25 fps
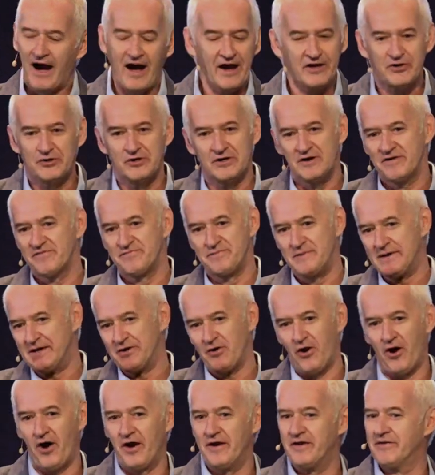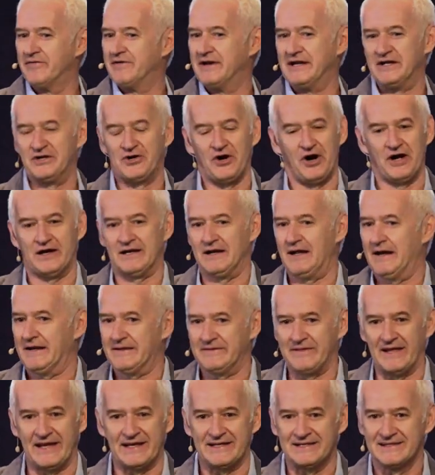I could have been honoring God like
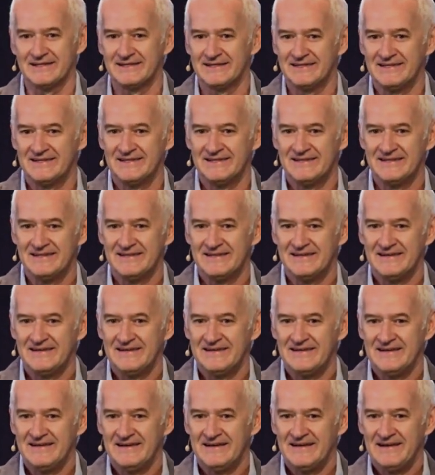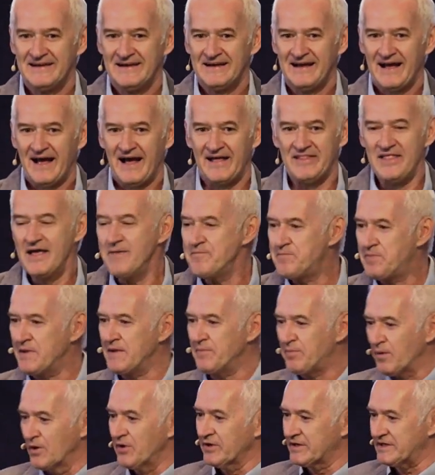that. And then
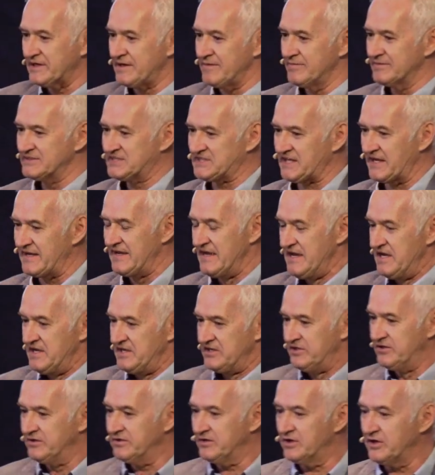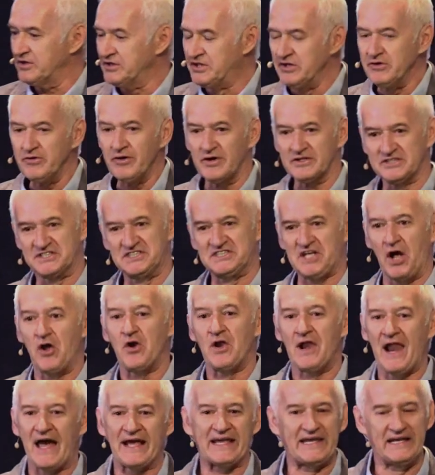people look at him and say, You, you are so
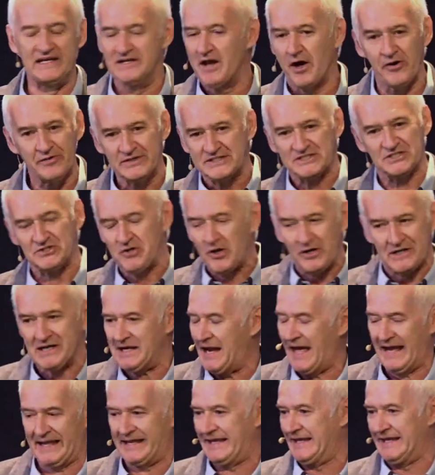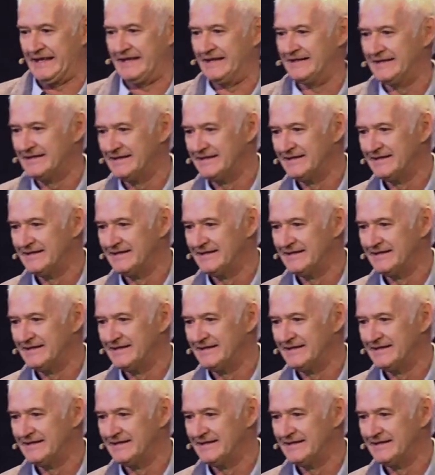lucky. No, he's not lucky.